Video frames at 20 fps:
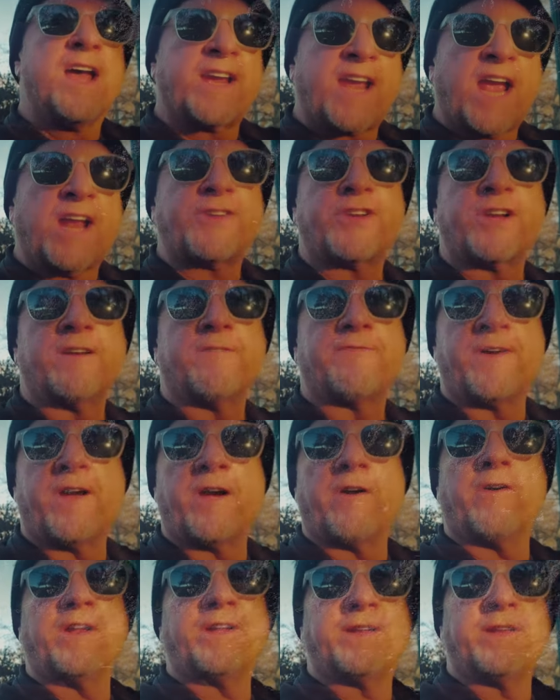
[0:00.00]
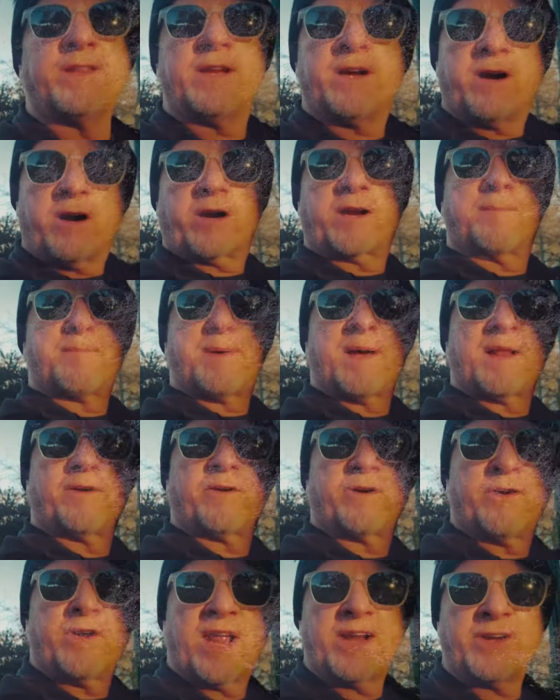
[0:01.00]
catching a ferry to the
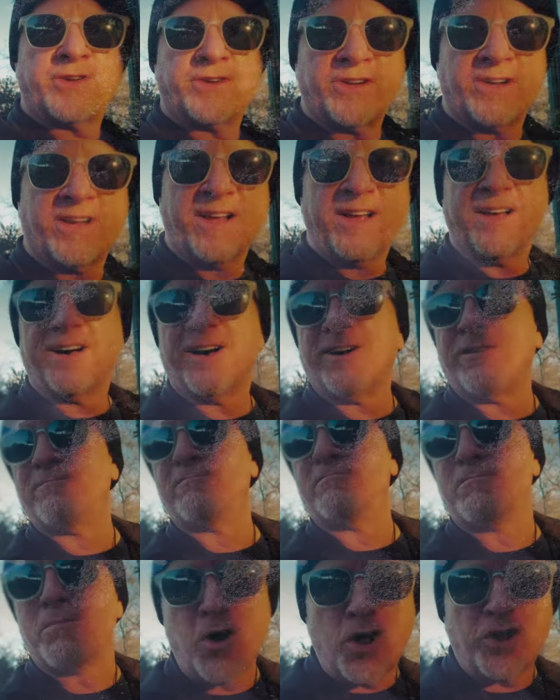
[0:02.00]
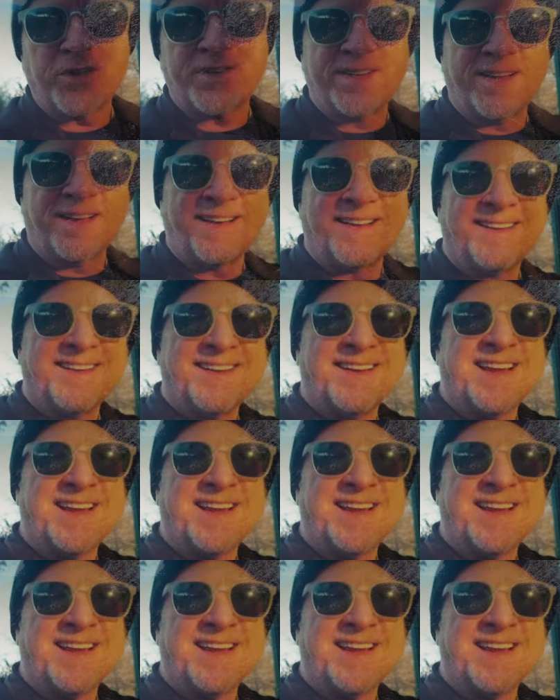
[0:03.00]
archipelago nation of Malta.